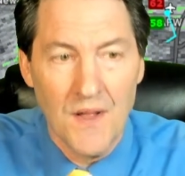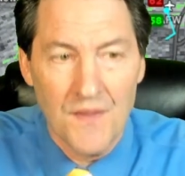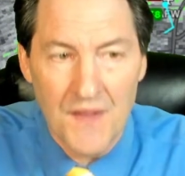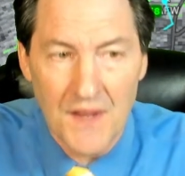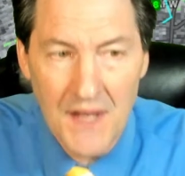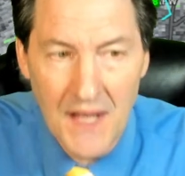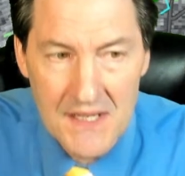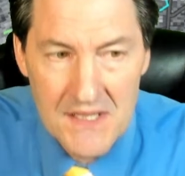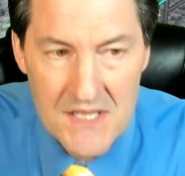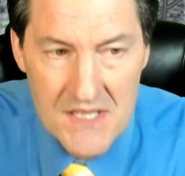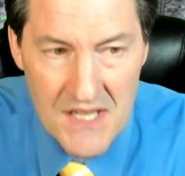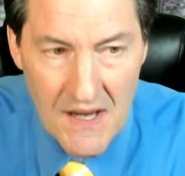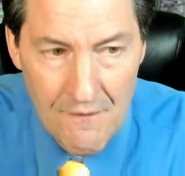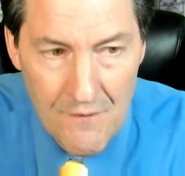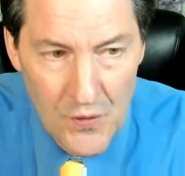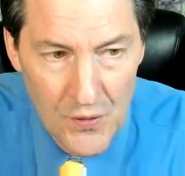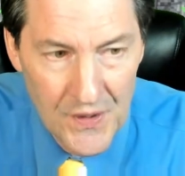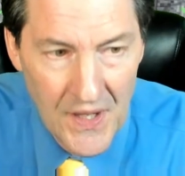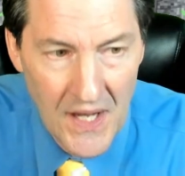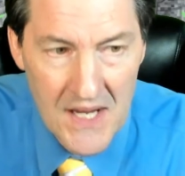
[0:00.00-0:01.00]
The next
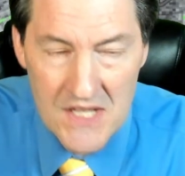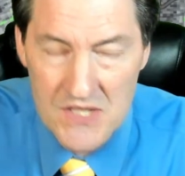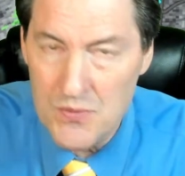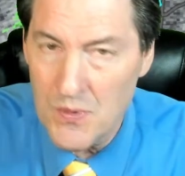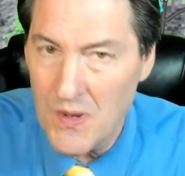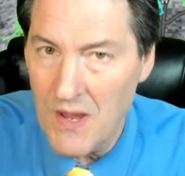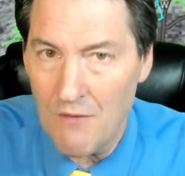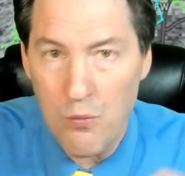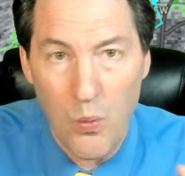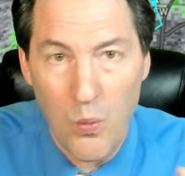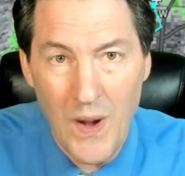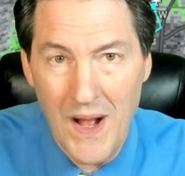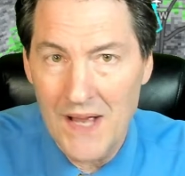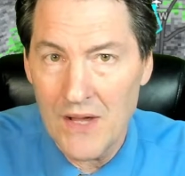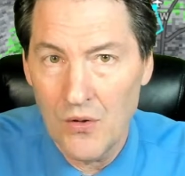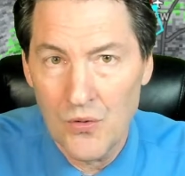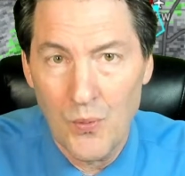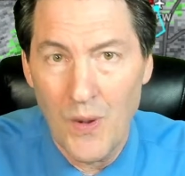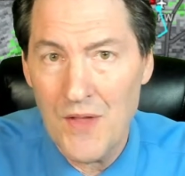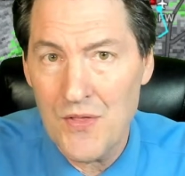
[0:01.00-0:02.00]
several days, we have
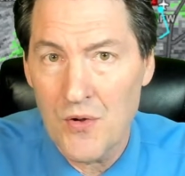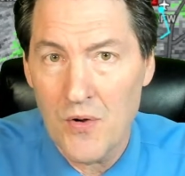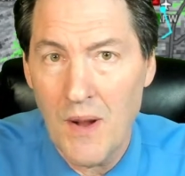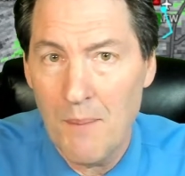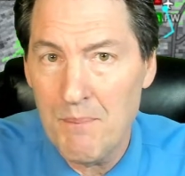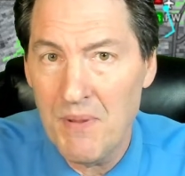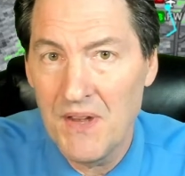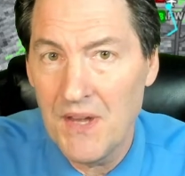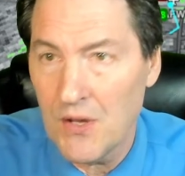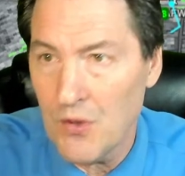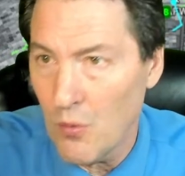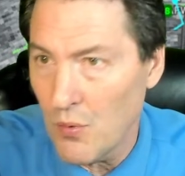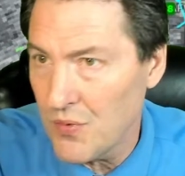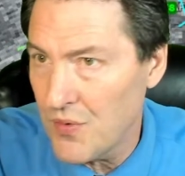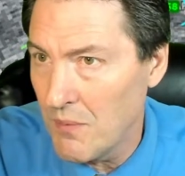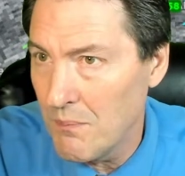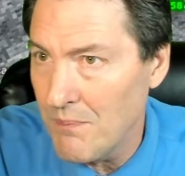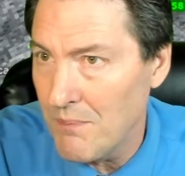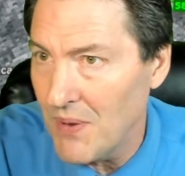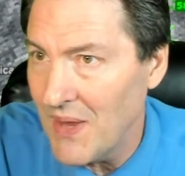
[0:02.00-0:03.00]
wild weather up in the
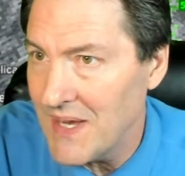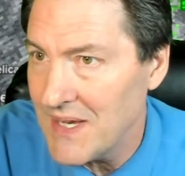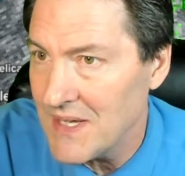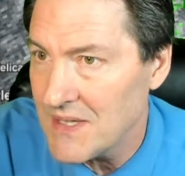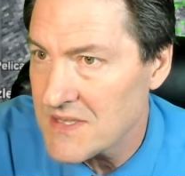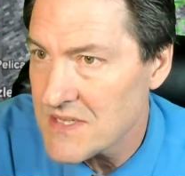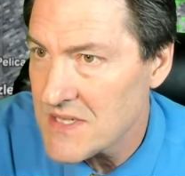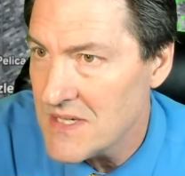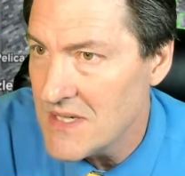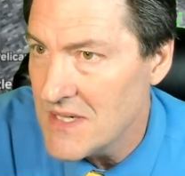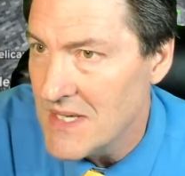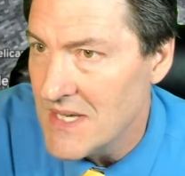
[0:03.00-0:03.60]
northern plains